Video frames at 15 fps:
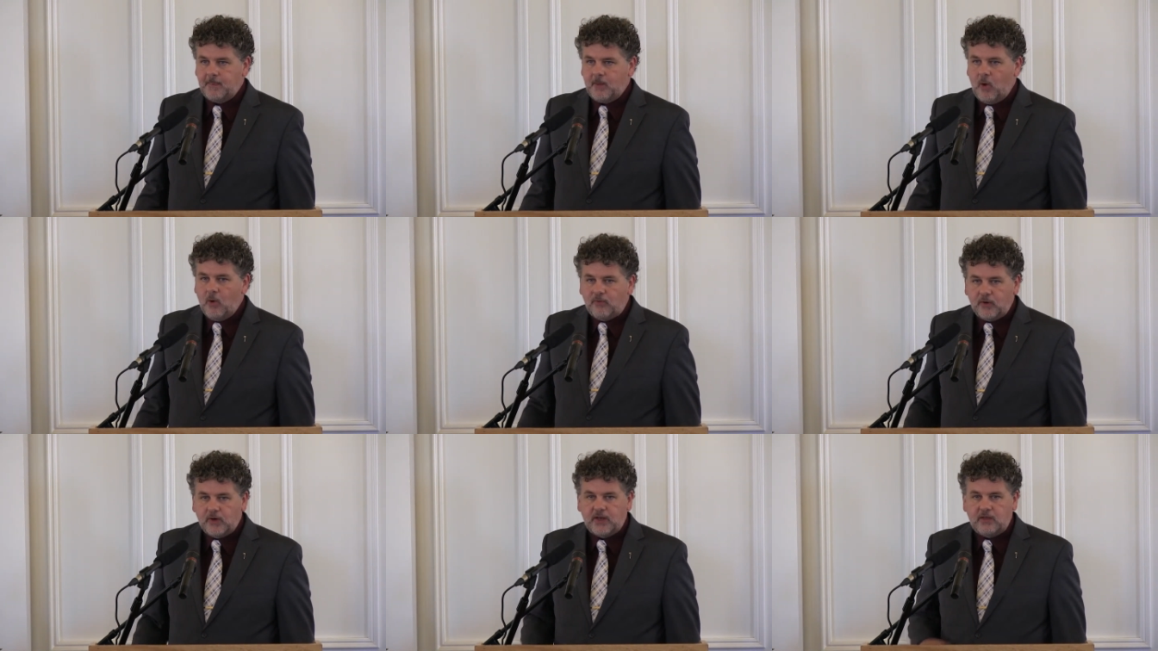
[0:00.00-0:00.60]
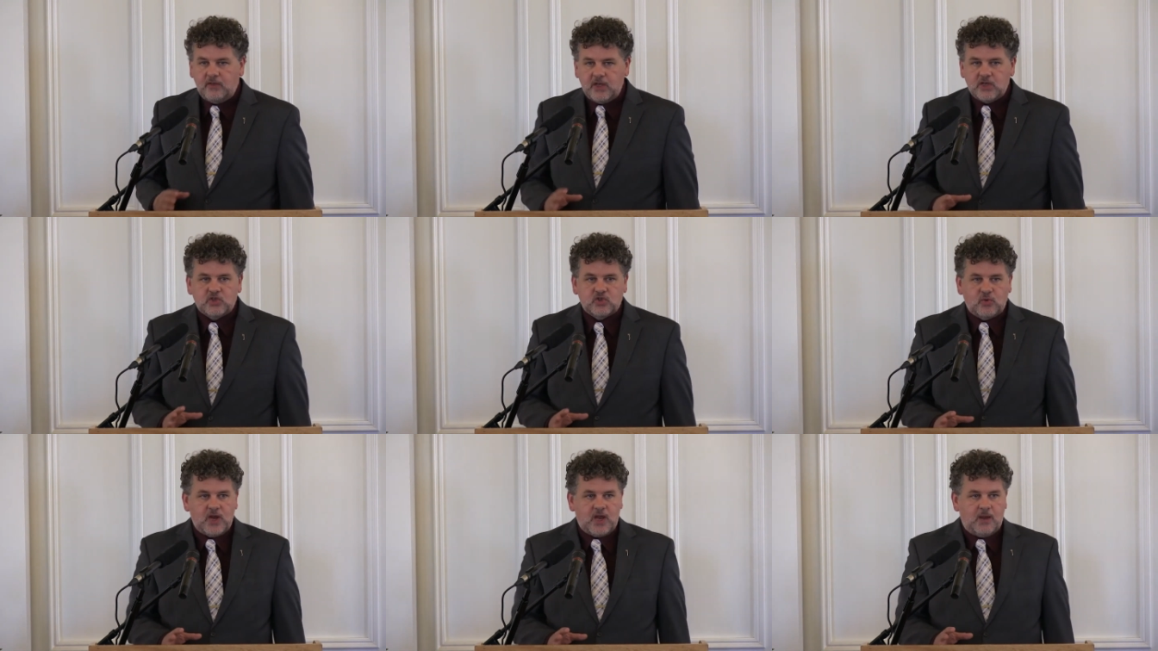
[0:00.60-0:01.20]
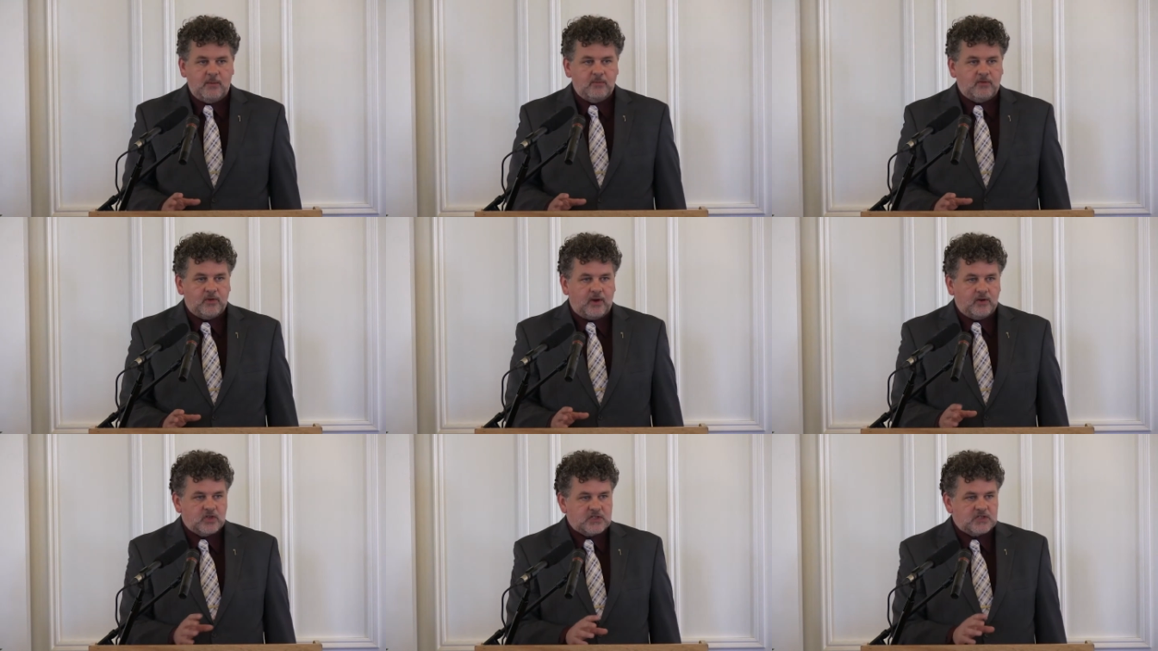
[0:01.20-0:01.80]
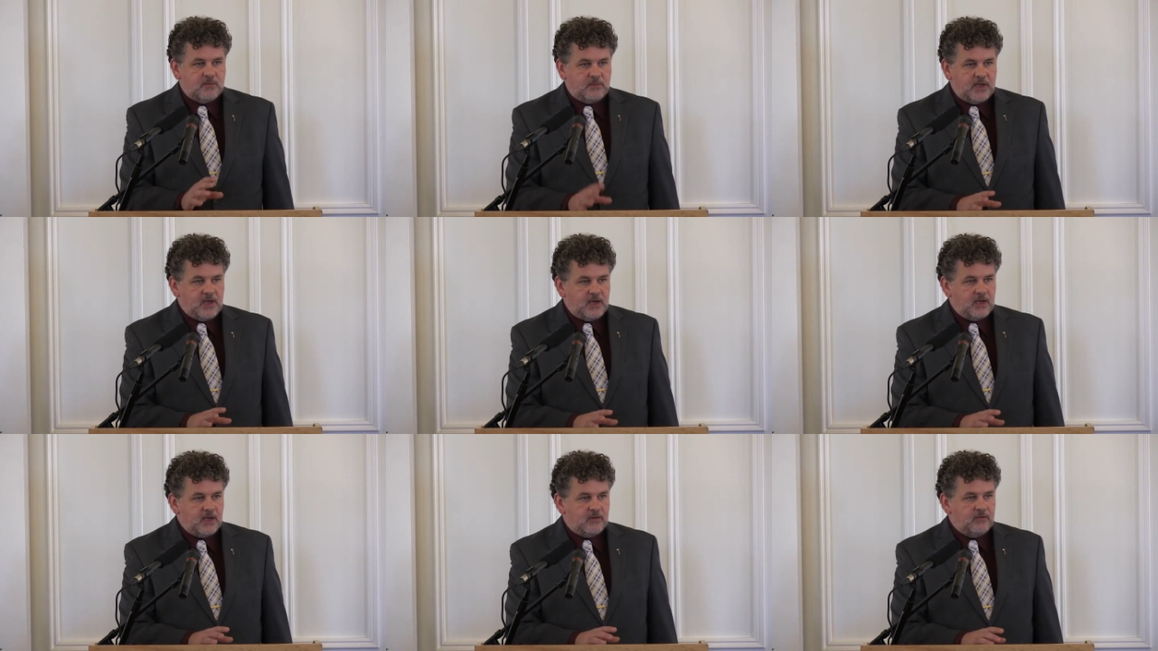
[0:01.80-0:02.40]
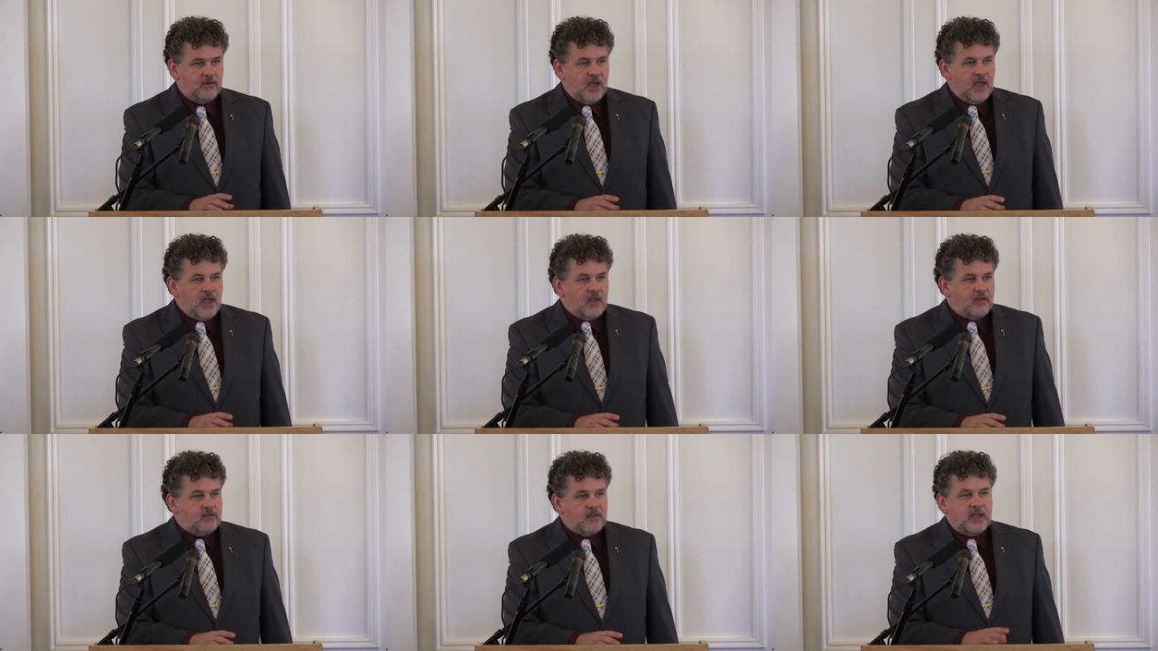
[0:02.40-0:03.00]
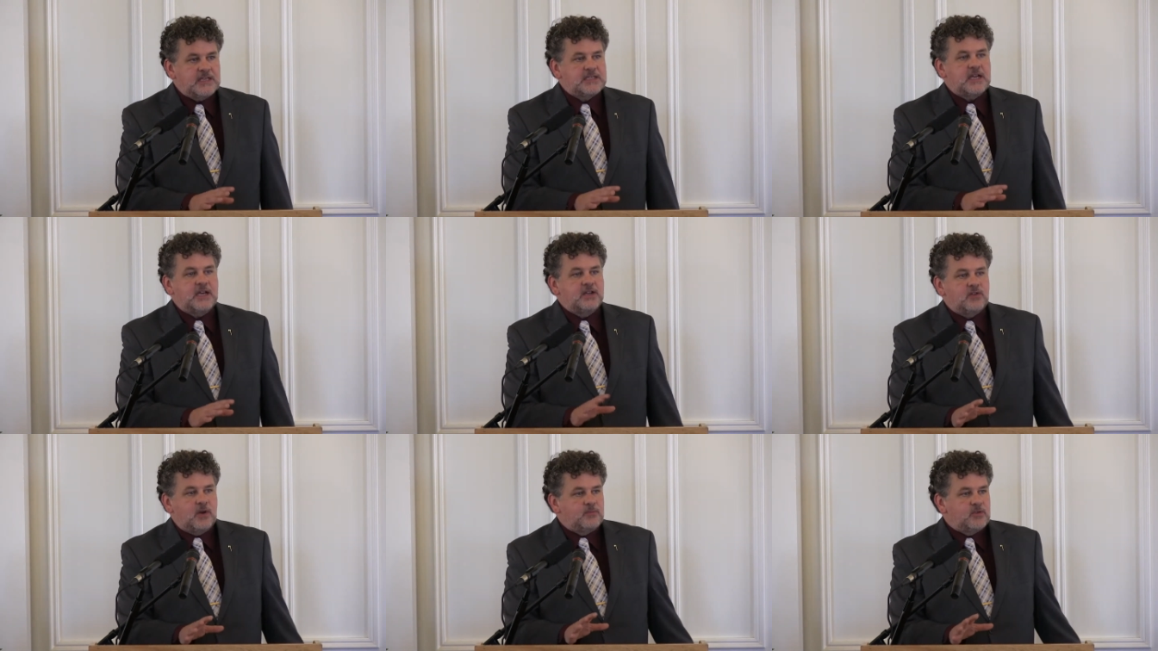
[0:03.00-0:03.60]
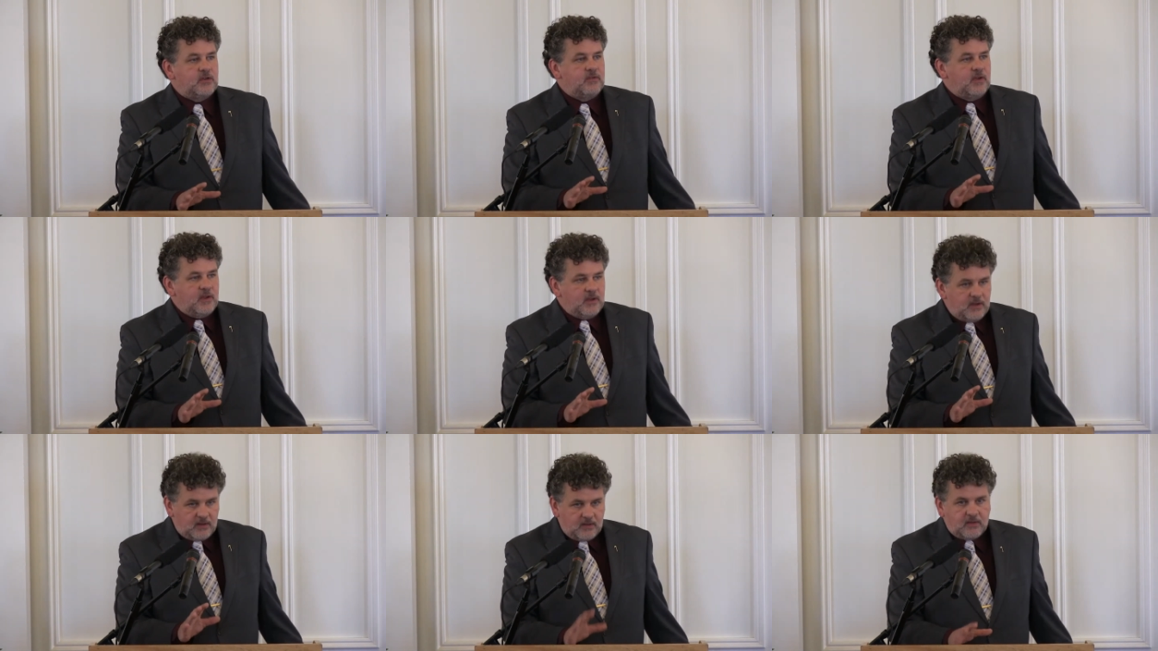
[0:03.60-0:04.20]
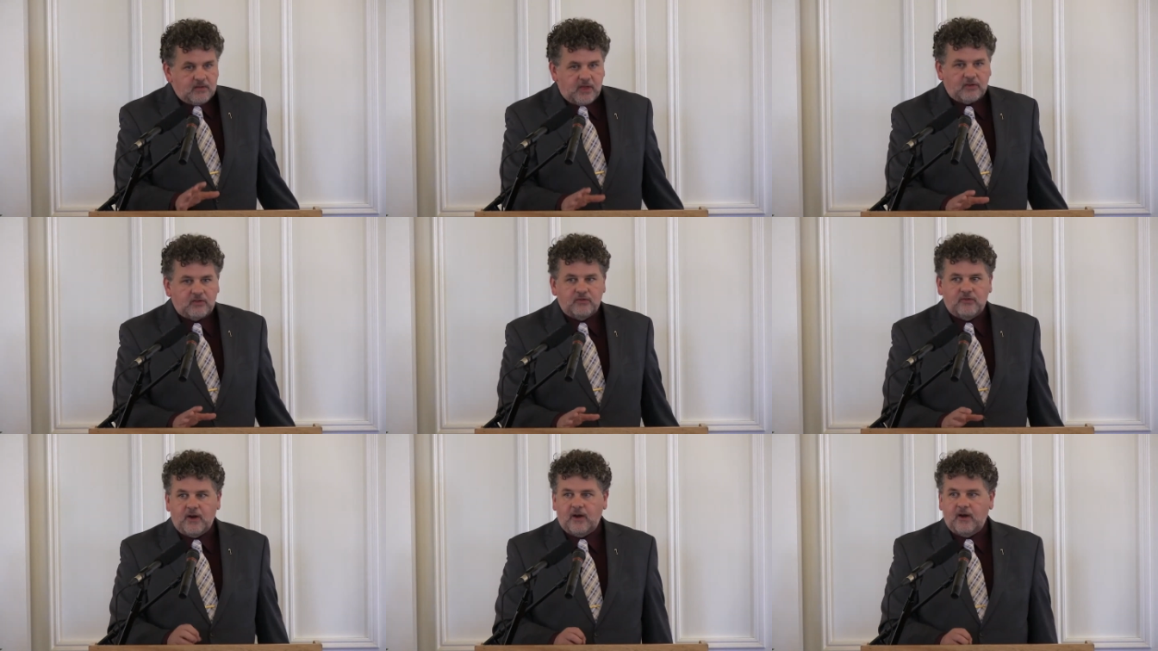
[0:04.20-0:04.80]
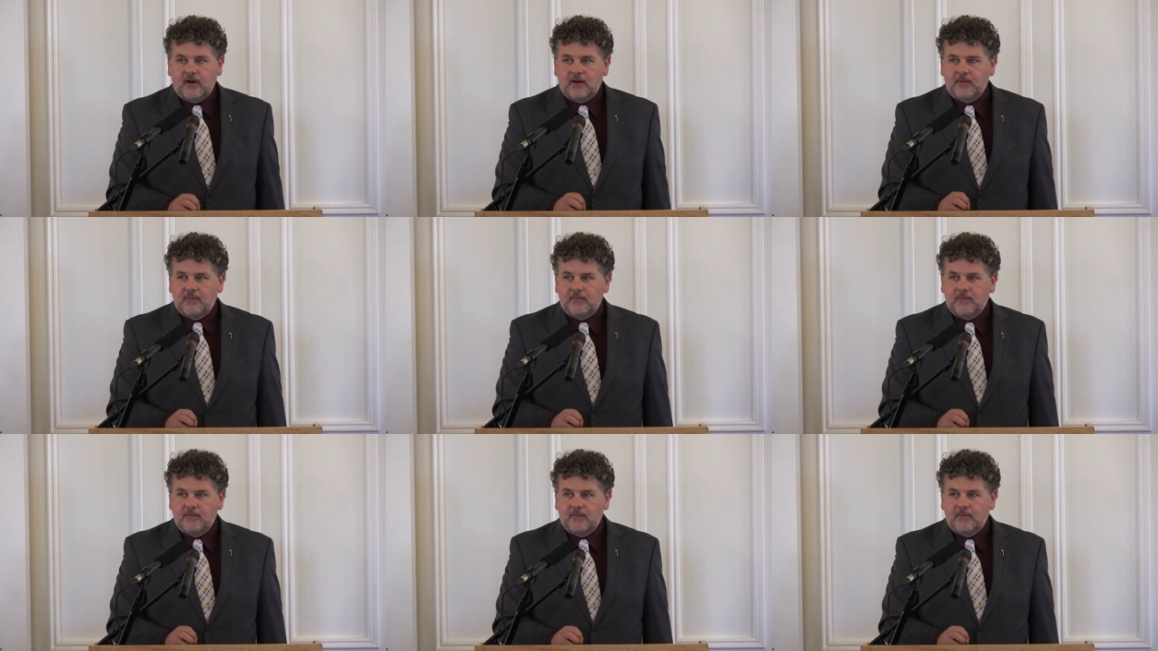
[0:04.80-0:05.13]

Hopefully, these dreams are just the beginning of things undreamt of thus far.